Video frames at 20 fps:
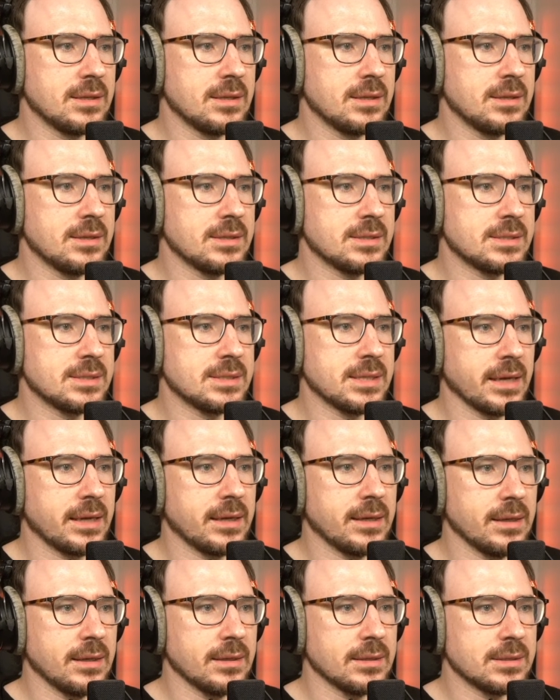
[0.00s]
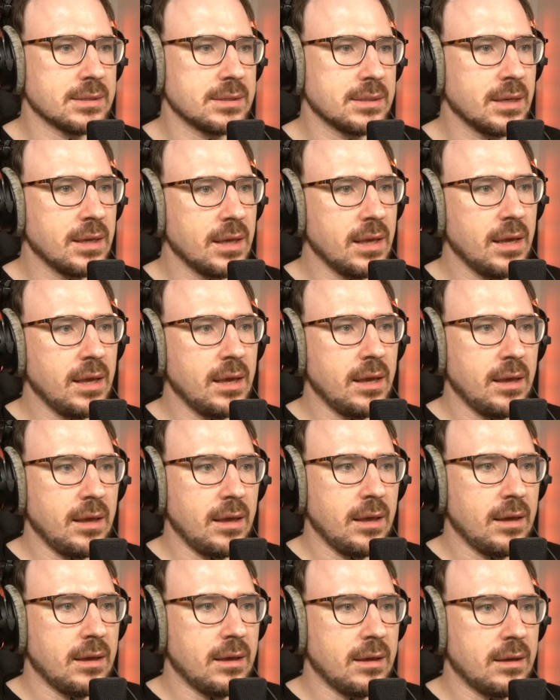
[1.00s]
second
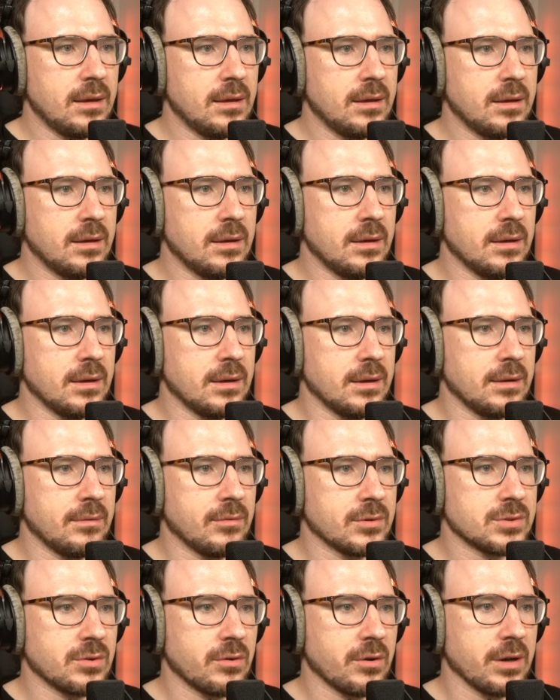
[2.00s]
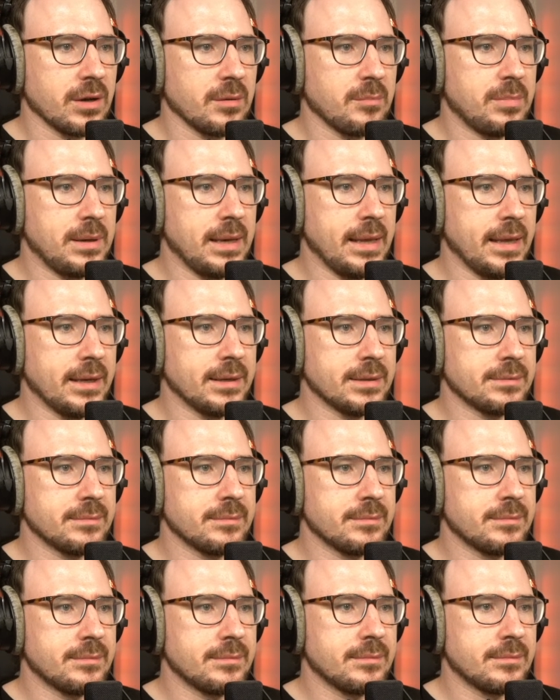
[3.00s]
was already planned
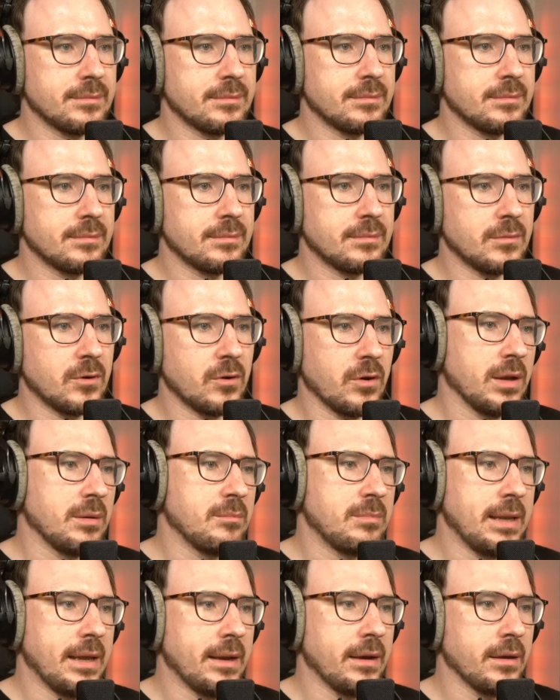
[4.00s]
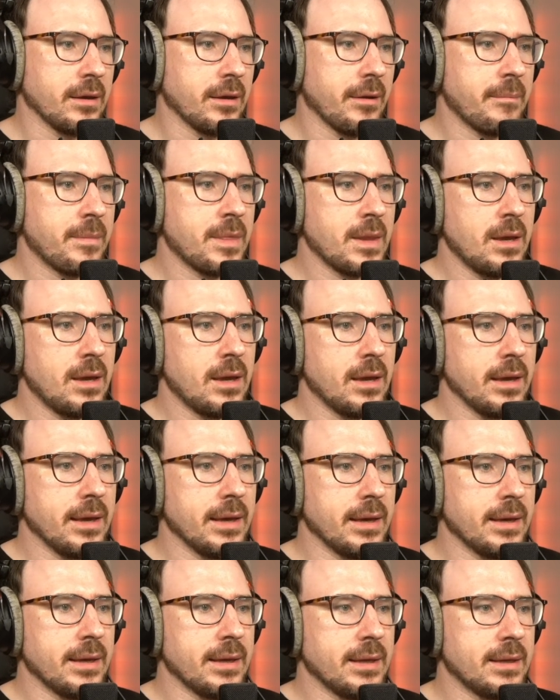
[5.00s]
or in planning, yeah.
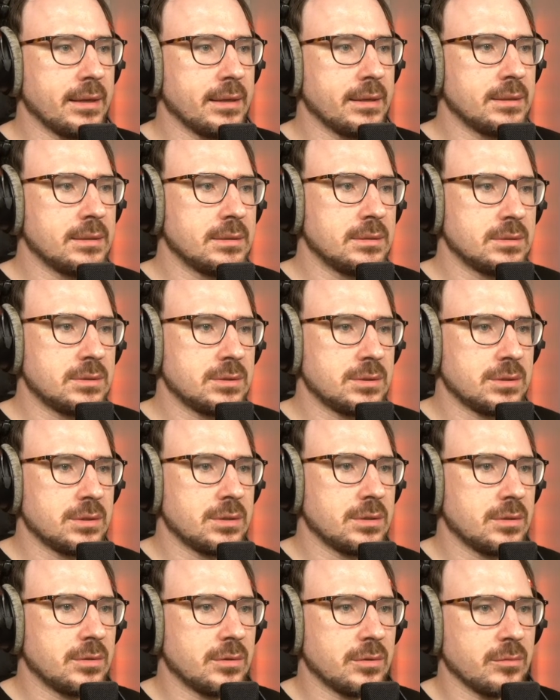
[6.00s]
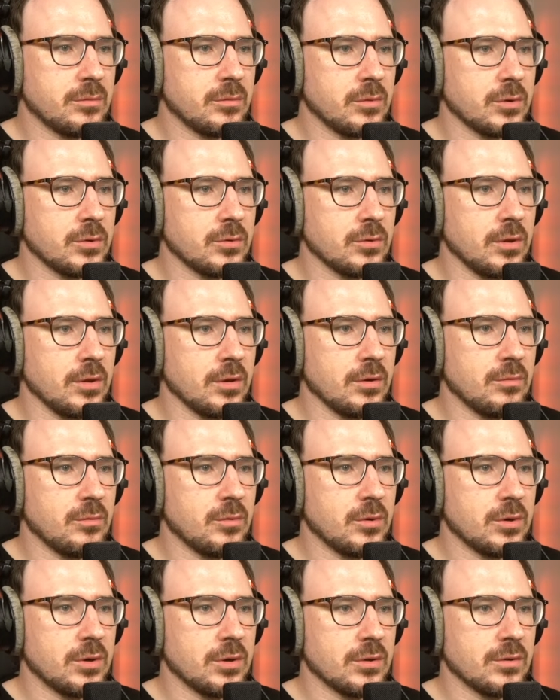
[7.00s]
And what
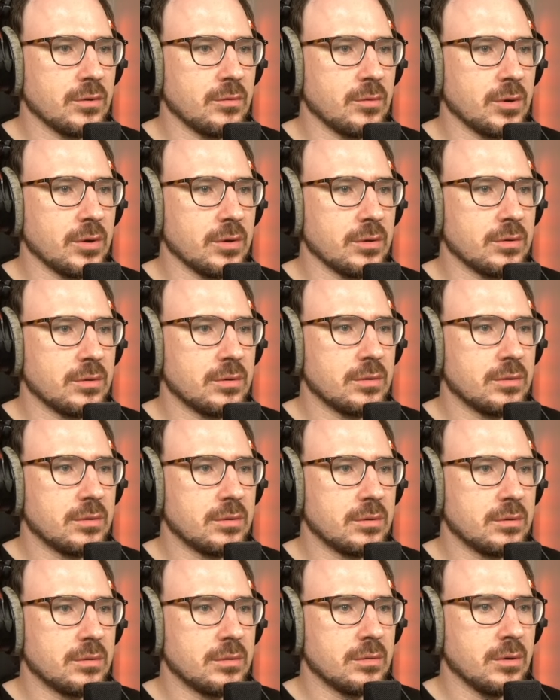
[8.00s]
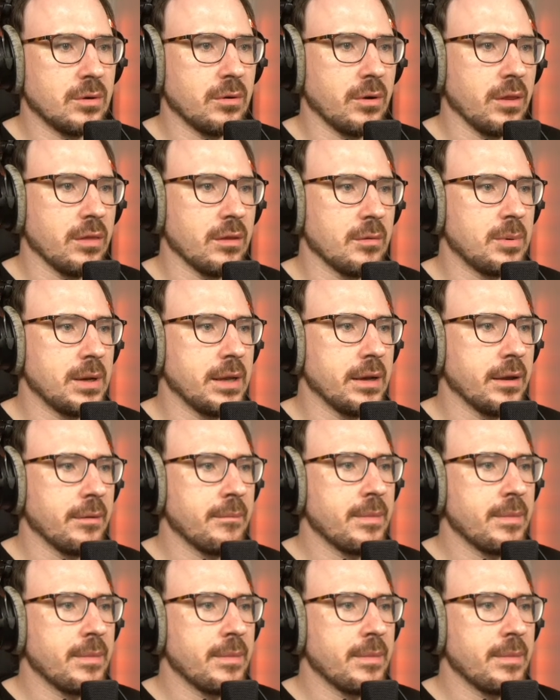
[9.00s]
does it want? Oh, in the planning.